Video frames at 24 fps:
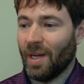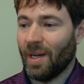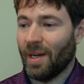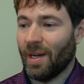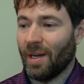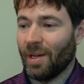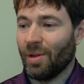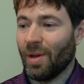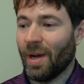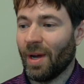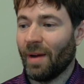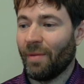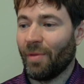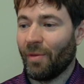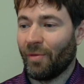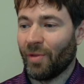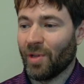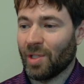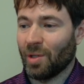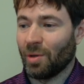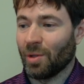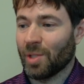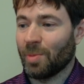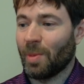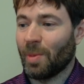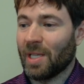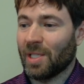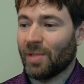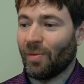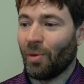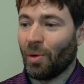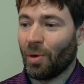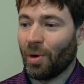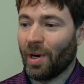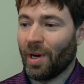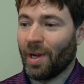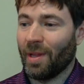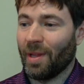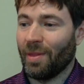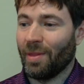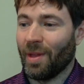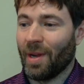uh, you have the physical space for it,